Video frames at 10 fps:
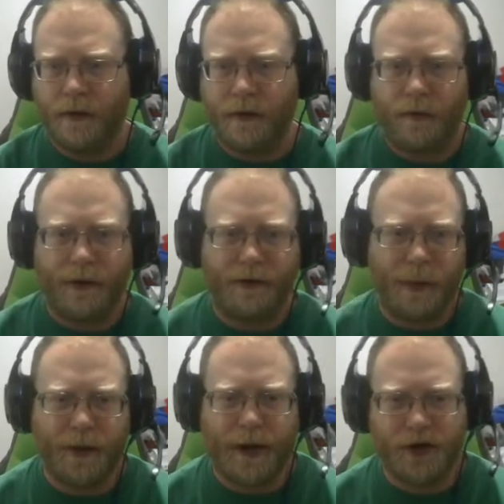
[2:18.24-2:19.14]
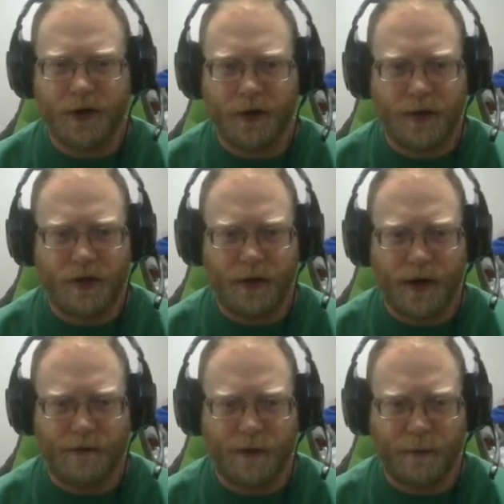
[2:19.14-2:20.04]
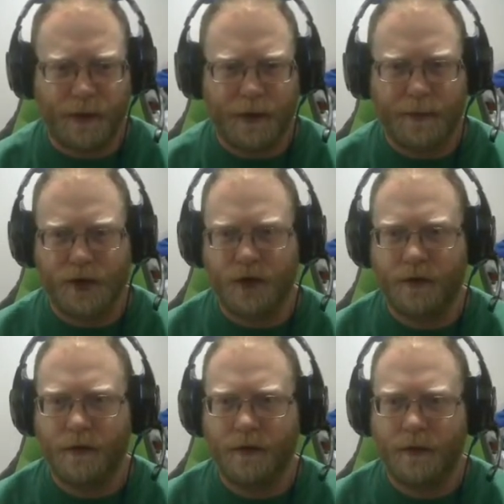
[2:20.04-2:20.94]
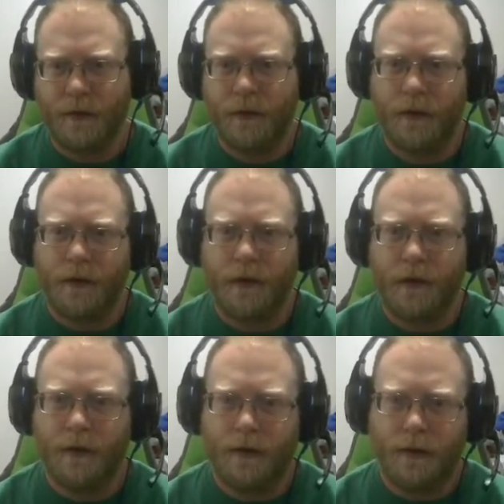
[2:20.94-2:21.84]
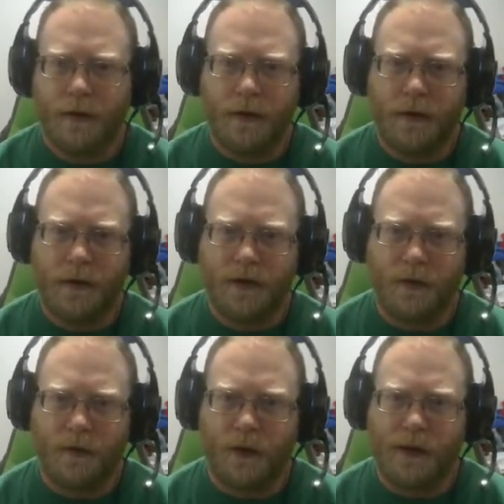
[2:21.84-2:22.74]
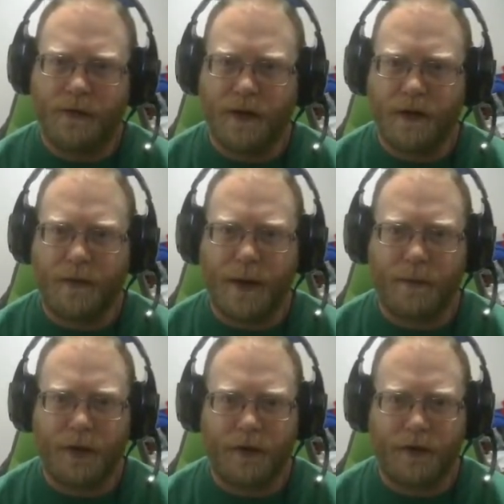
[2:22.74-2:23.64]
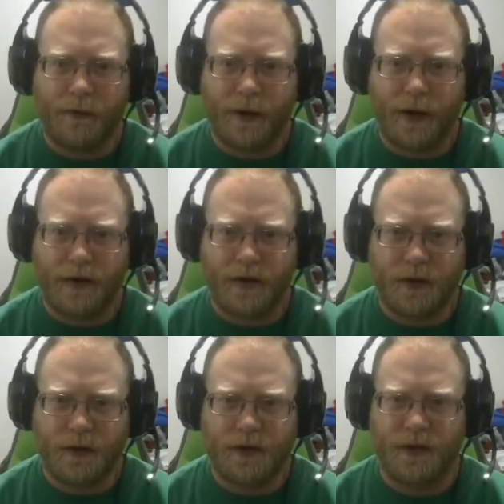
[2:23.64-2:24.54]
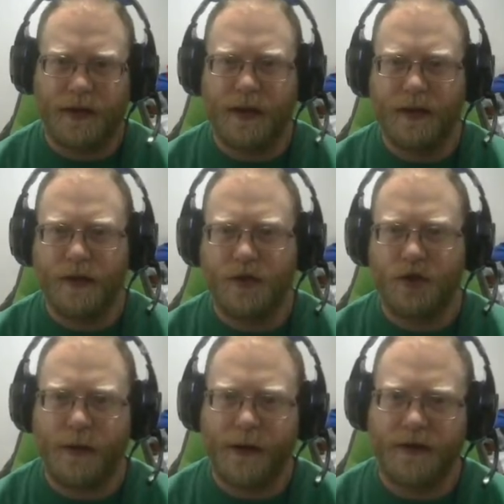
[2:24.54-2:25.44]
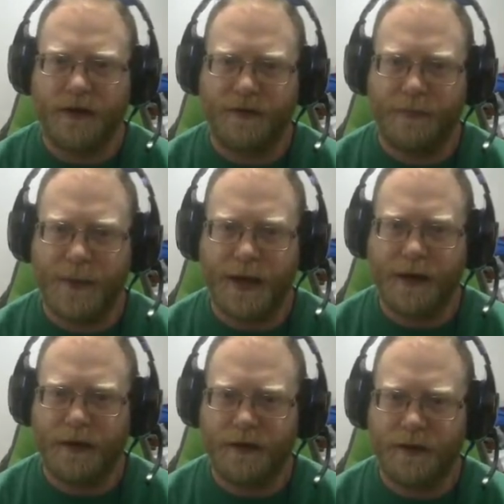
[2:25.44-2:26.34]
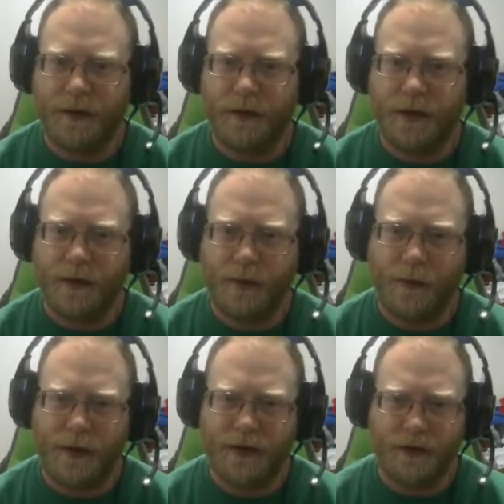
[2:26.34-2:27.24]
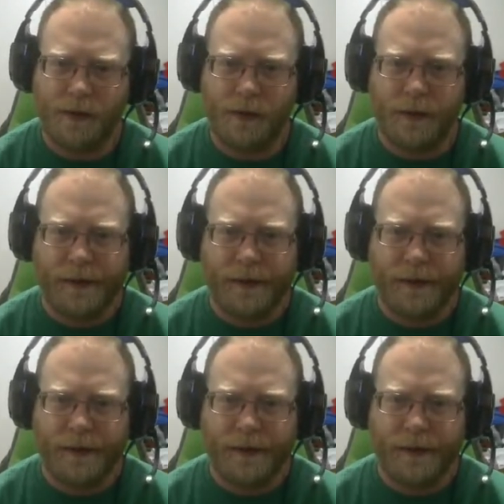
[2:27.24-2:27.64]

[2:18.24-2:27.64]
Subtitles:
rift protection that you get from the mission. So we'll leave the little bubble. We're going to start seeing these trails of beacons out there. We want to